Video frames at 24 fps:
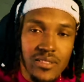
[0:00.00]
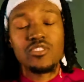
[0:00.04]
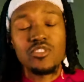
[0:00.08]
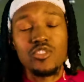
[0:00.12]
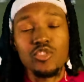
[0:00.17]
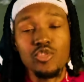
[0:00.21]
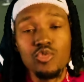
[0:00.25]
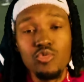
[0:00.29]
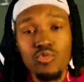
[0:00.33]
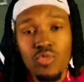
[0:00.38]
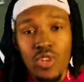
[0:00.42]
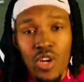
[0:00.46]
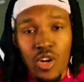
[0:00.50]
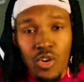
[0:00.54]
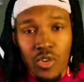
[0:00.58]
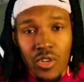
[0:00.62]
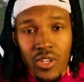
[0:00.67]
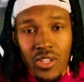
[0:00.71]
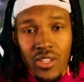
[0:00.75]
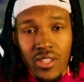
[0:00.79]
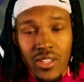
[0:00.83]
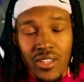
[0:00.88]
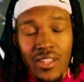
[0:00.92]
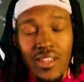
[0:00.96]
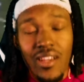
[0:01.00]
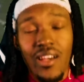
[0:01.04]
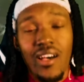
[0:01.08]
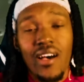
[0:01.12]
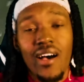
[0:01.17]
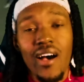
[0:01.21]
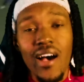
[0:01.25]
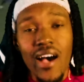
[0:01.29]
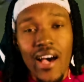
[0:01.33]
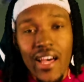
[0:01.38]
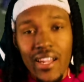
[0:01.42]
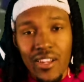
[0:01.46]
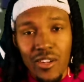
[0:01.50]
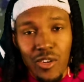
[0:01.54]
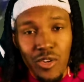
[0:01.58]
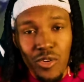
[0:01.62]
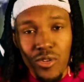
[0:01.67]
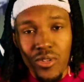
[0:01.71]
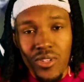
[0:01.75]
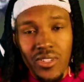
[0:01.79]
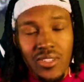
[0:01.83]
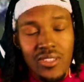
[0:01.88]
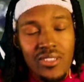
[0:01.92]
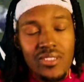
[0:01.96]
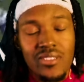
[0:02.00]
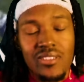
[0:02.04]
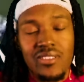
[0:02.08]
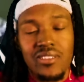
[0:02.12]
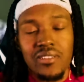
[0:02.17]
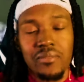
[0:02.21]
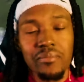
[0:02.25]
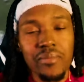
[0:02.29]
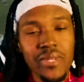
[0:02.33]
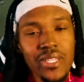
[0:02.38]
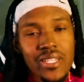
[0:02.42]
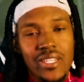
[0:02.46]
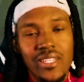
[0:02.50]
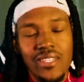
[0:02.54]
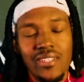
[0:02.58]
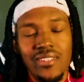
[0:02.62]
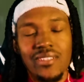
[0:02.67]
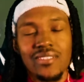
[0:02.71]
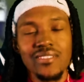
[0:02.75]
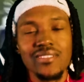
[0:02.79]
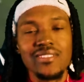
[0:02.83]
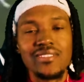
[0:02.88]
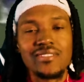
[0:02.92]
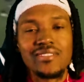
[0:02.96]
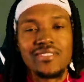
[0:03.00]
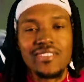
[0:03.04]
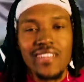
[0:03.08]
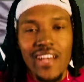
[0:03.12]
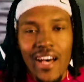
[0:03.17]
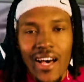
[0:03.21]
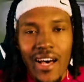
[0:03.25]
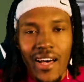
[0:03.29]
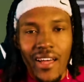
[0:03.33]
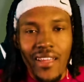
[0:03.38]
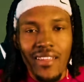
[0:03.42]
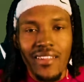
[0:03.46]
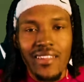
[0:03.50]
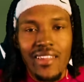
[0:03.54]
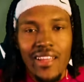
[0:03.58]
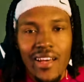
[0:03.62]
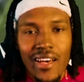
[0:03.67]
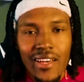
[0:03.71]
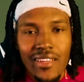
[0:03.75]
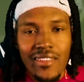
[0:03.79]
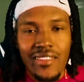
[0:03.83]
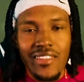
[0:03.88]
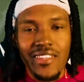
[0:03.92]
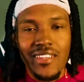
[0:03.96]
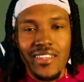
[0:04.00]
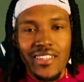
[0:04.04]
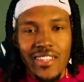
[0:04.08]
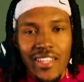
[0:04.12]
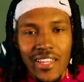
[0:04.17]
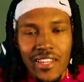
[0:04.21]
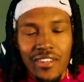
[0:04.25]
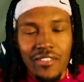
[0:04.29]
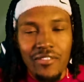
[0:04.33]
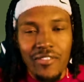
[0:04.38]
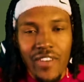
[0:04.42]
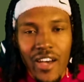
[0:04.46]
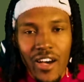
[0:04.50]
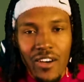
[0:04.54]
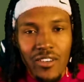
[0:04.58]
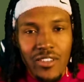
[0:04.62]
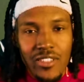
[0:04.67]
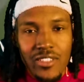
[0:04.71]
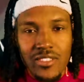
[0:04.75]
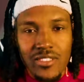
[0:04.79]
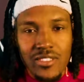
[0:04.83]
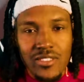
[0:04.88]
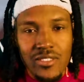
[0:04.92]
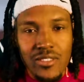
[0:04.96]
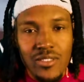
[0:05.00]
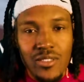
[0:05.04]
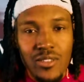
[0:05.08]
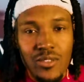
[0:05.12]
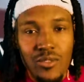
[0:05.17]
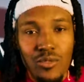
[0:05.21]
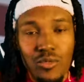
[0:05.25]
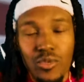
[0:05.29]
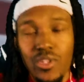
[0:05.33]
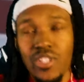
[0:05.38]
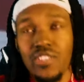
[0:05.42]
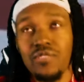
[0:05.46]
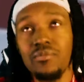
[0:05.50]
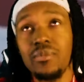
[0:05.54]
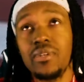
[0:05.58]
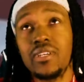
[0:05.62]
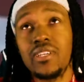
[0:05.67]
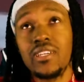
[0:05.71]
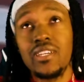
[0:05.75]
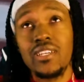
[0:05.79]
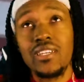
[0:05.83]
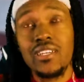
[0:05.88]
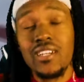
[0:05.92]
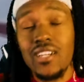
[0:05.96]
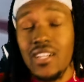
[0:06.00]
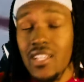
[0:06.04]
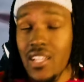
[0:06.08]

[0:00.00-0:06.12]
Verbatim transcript: You know it, I know it. The media does not like the Atlanta Falcons. We've been getting